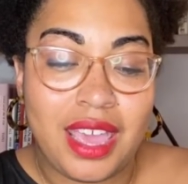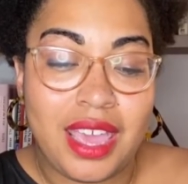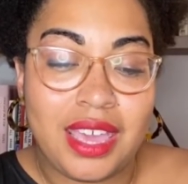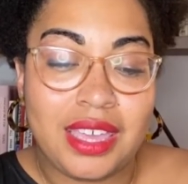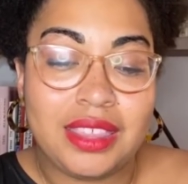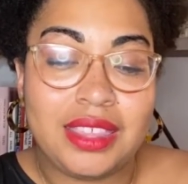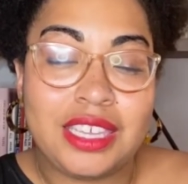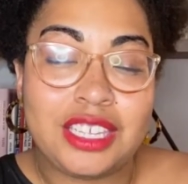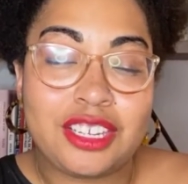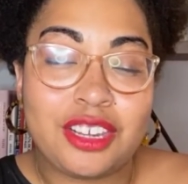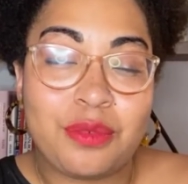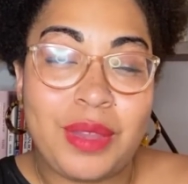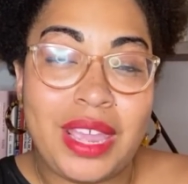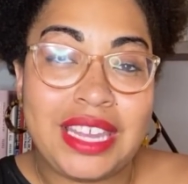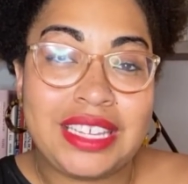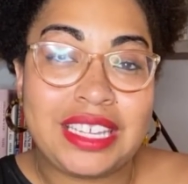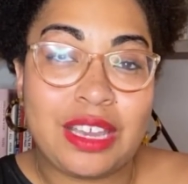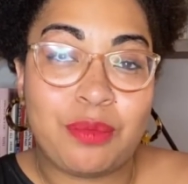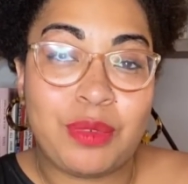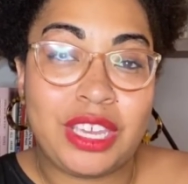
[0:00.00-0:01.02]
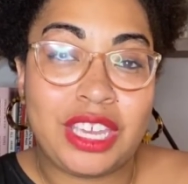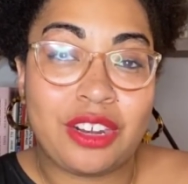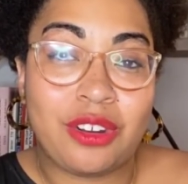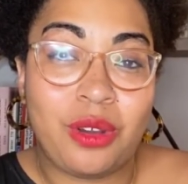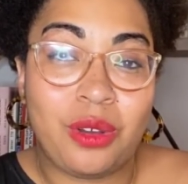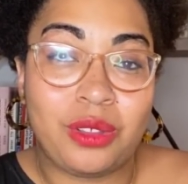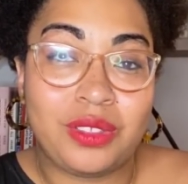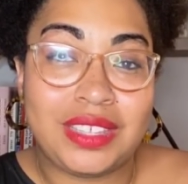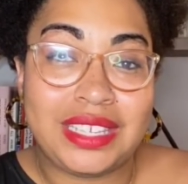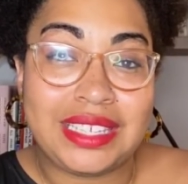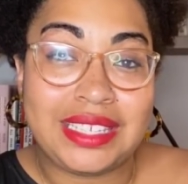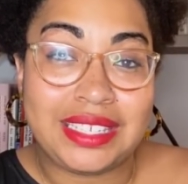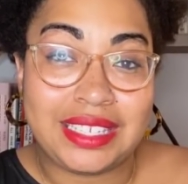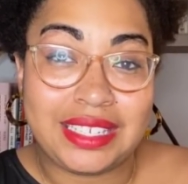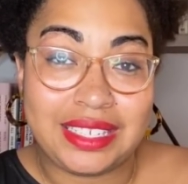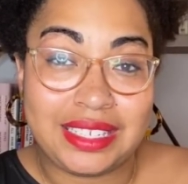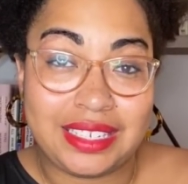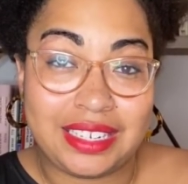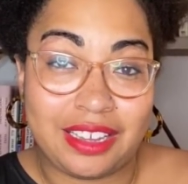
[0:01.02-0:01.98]
These are ways that we can hold these
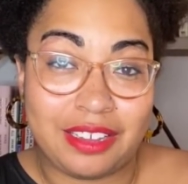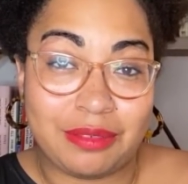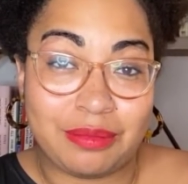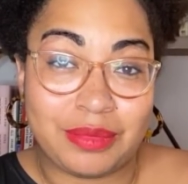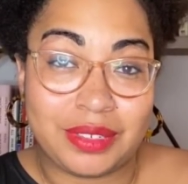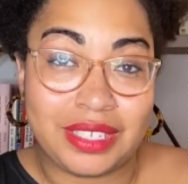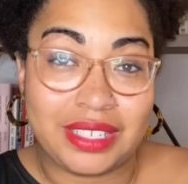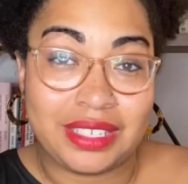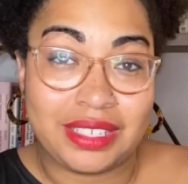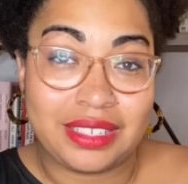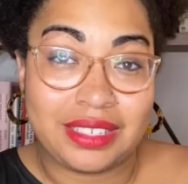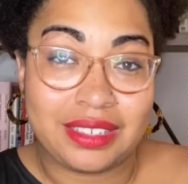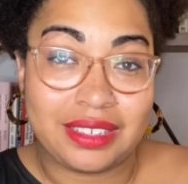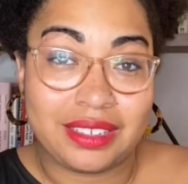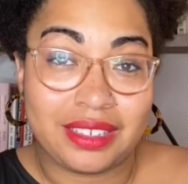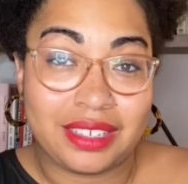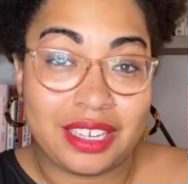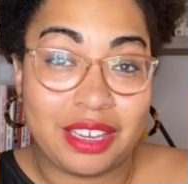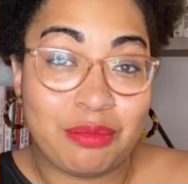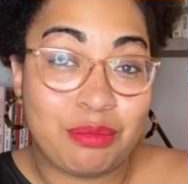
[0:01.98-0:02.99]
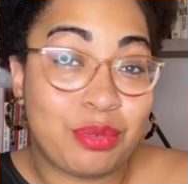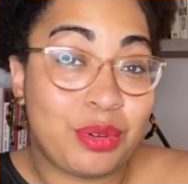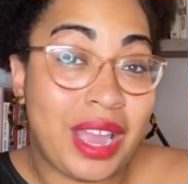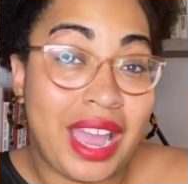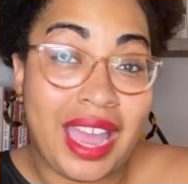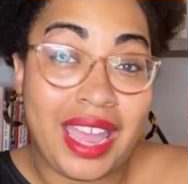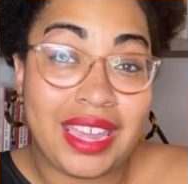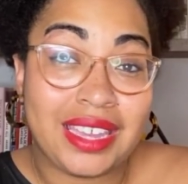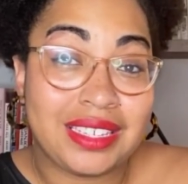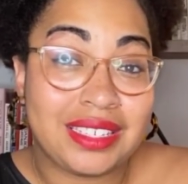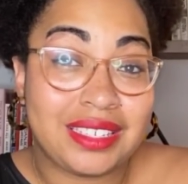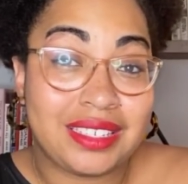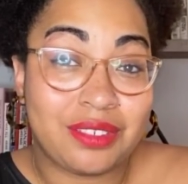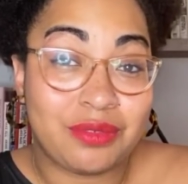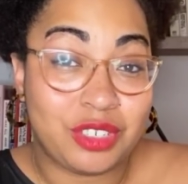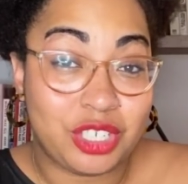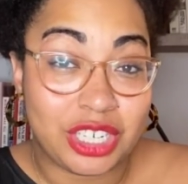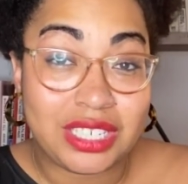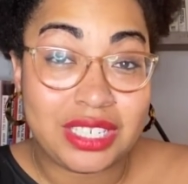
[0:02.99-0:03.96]
systems, comprised
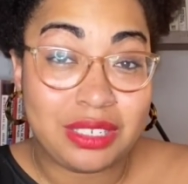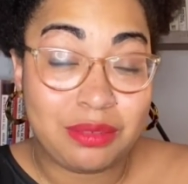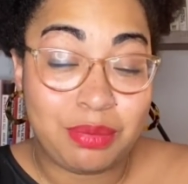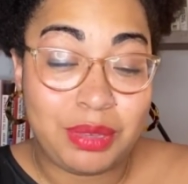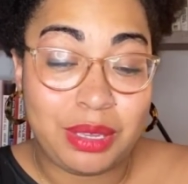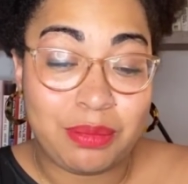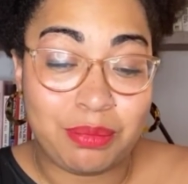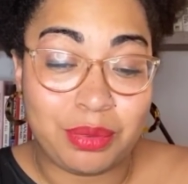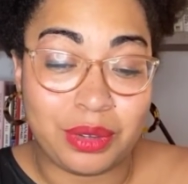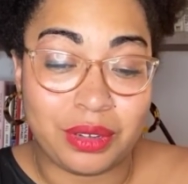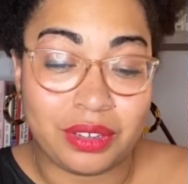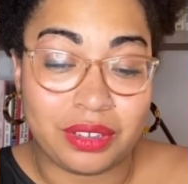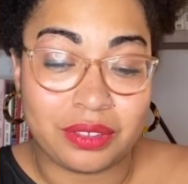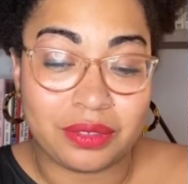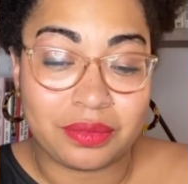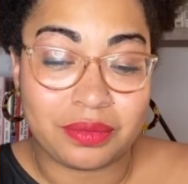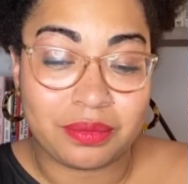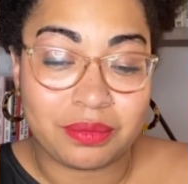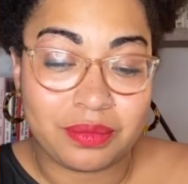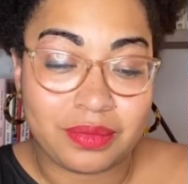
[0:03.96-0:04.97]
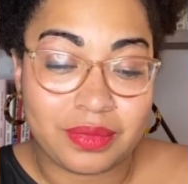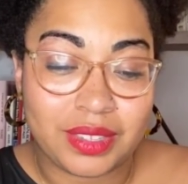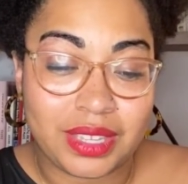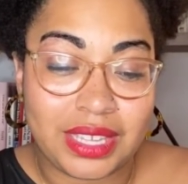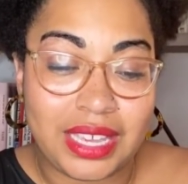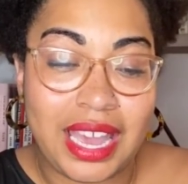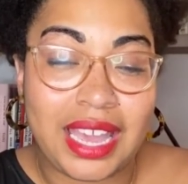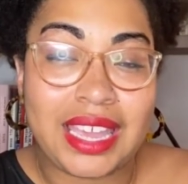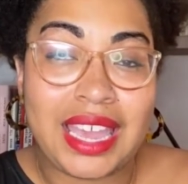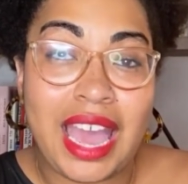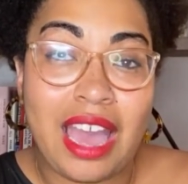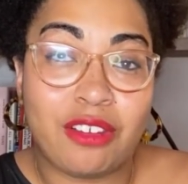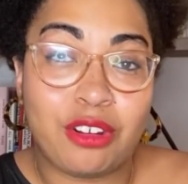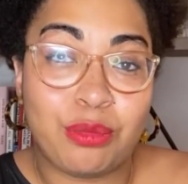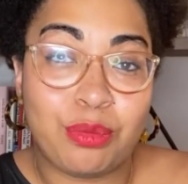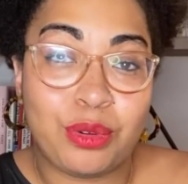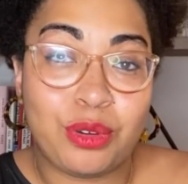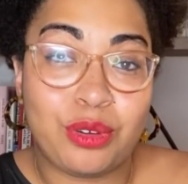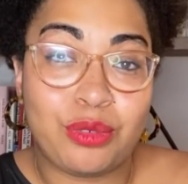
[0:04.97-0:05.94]
of just people,
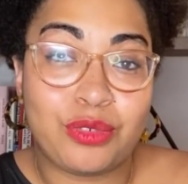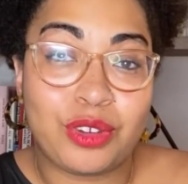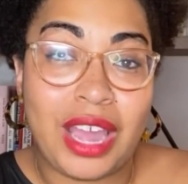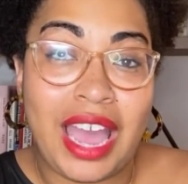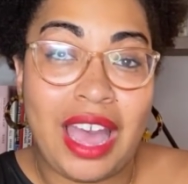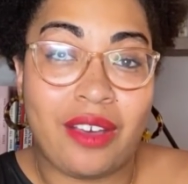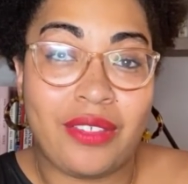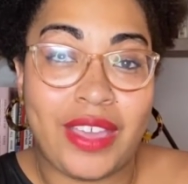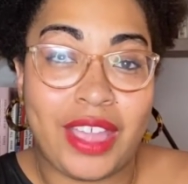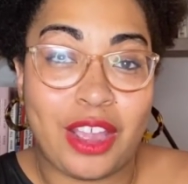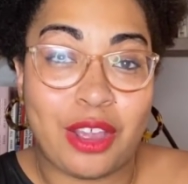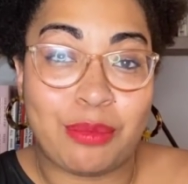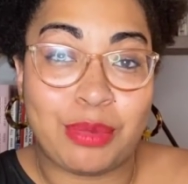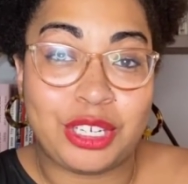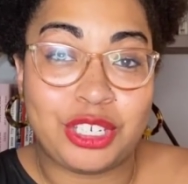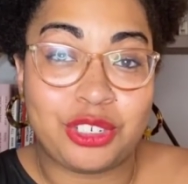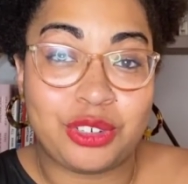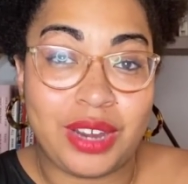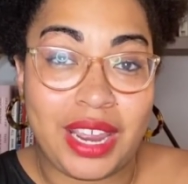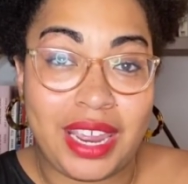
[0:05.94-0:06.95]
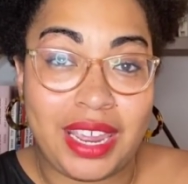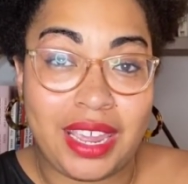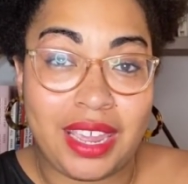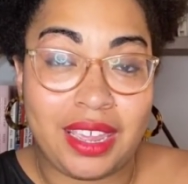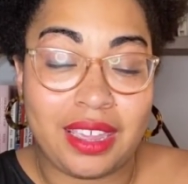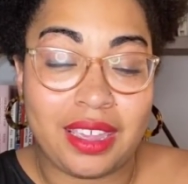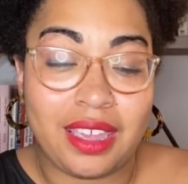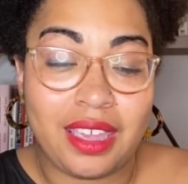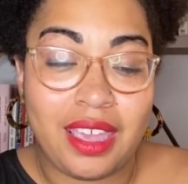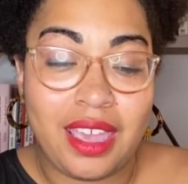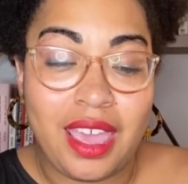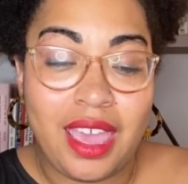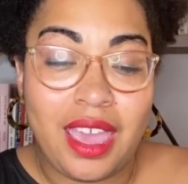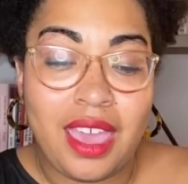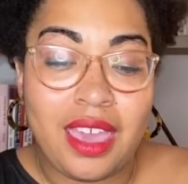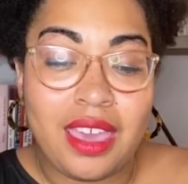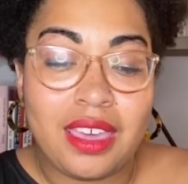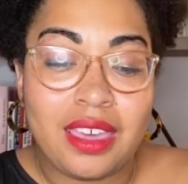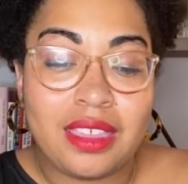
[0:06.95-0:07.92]
accountable for how they are betraying
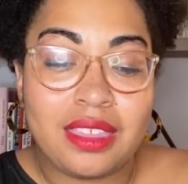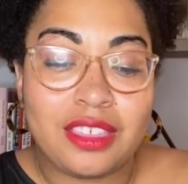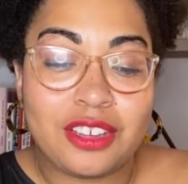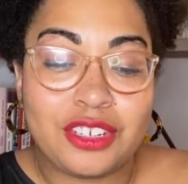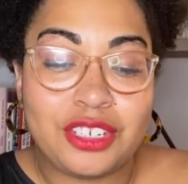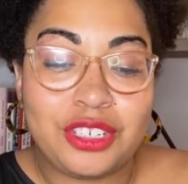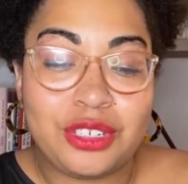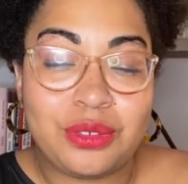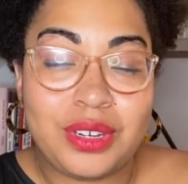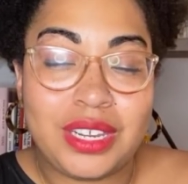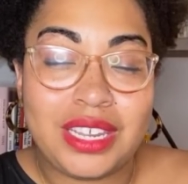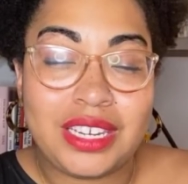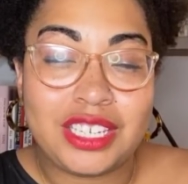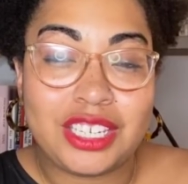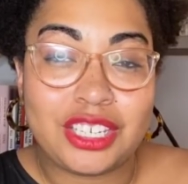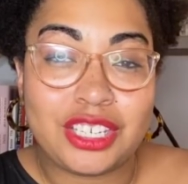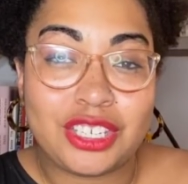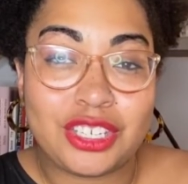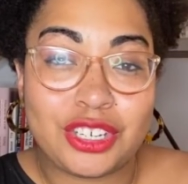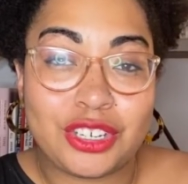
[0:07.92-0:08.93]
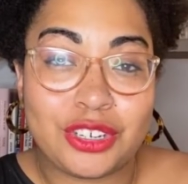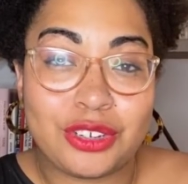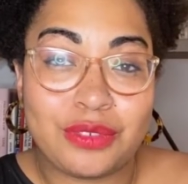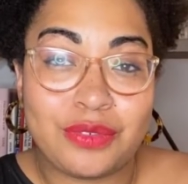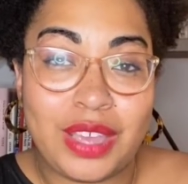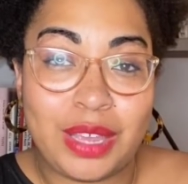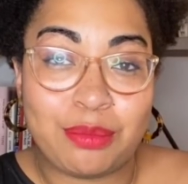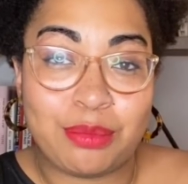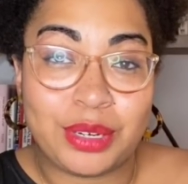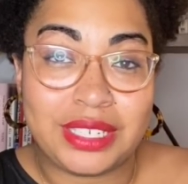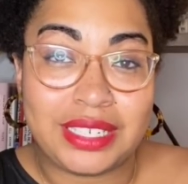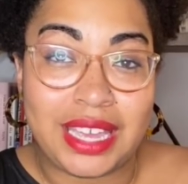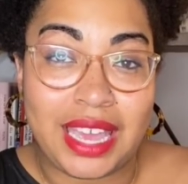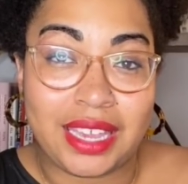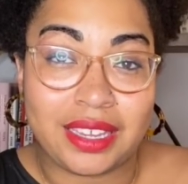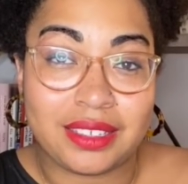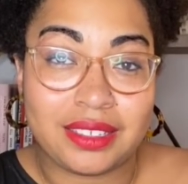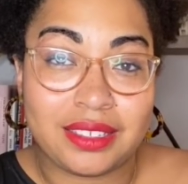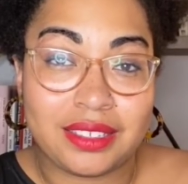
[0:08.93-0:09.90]
their duty to serve and
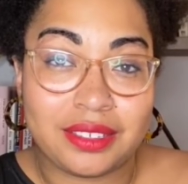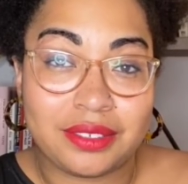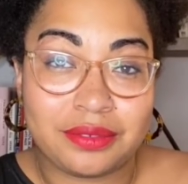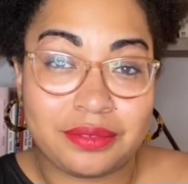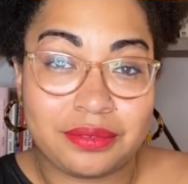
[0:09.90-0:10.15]
protect.